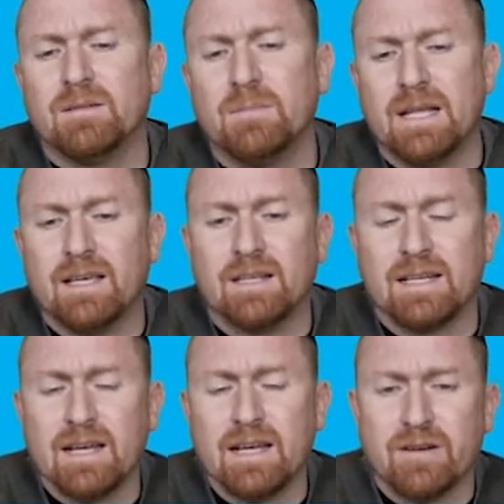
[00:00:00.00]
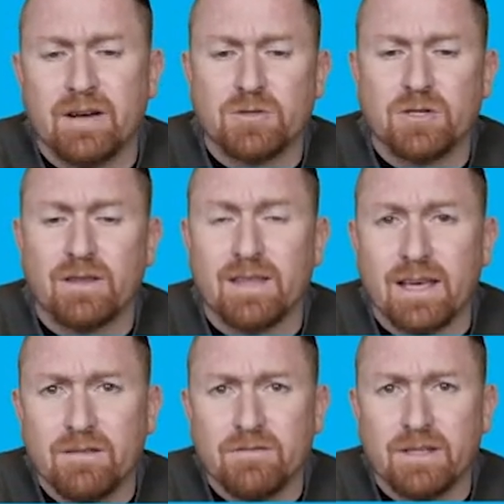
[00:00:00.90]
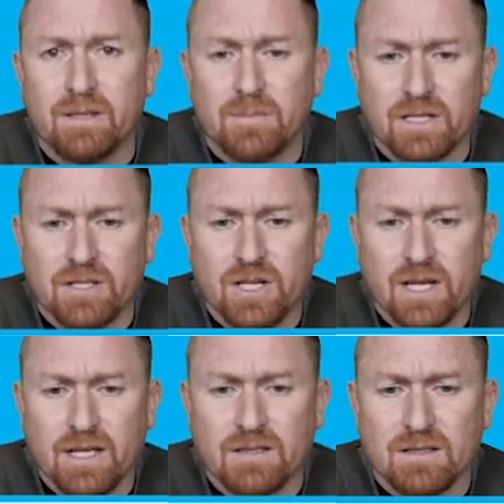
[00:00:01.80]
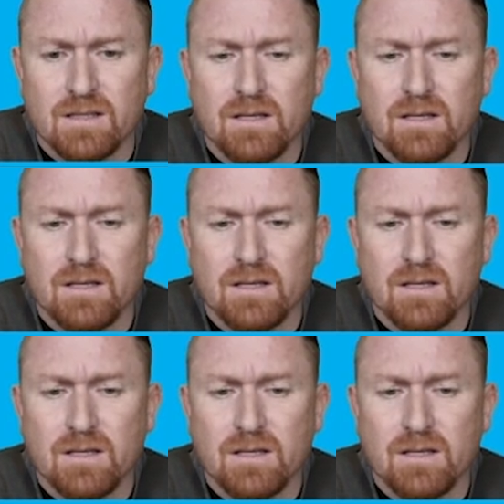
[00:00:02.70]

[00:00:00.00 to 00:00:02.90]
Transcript: molecular diagrams showing the alpha and the beta chains,